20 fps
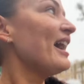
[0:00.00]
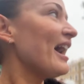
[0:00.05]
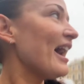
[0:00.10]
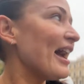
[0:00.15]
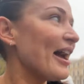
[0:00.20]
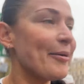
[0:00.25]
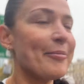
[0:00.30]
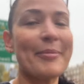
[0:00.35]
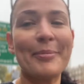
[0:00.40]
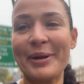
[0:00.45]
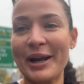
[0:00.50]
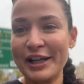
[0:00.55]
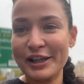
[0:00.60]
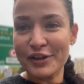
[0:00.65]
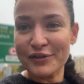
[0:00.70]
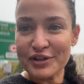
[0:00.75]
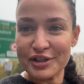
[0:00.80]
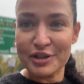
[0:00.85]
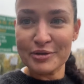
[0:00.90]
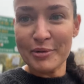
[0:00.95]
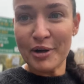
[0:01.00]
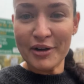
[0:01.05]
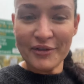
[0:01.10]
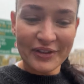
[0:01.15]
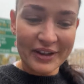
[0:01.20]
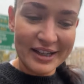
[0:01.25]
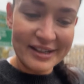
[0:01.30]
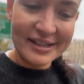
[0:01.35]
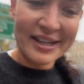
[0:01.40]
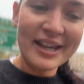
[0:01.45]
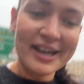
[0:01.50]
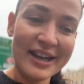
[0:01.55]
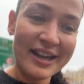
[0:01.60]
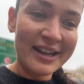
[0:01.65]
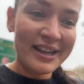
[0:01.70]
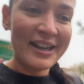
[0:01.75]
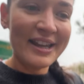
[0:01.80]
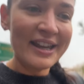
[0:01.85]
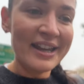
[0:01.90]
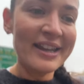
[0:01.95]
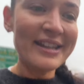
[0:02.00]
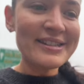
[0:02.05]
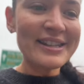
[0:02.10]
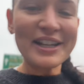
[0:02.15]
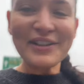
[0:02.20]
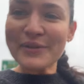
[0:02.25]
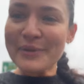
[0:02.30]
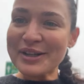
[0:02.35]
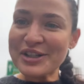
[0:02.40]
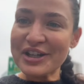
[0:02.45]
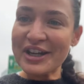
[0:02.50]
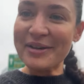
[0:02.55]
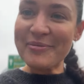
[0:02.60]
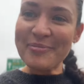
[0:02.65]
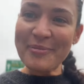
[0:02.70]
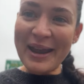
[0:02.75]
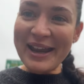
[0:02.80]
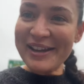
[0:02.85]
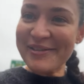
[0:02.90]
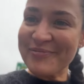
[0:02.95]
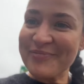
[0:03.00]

um, but I'd love to do more of these. Thanks for watching, bye!